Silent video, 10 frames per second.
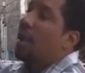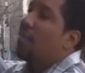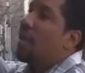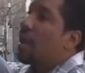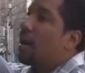
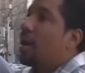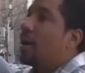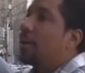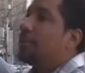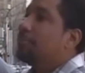And then
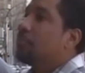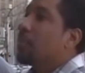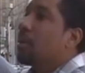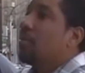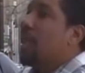
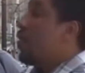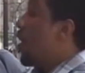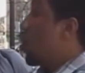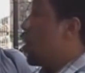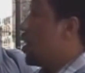
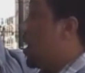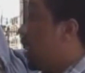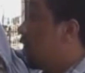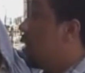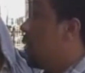they're going to
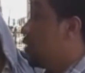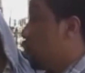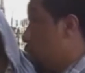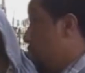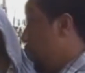get them
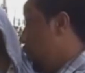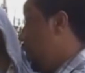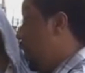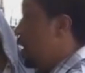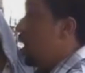into a
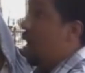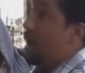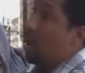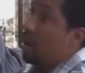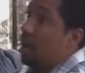community
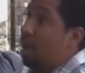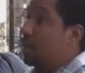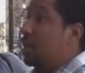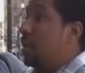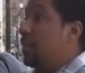and get
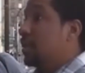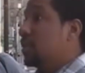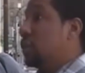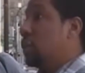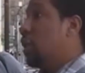them
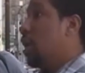into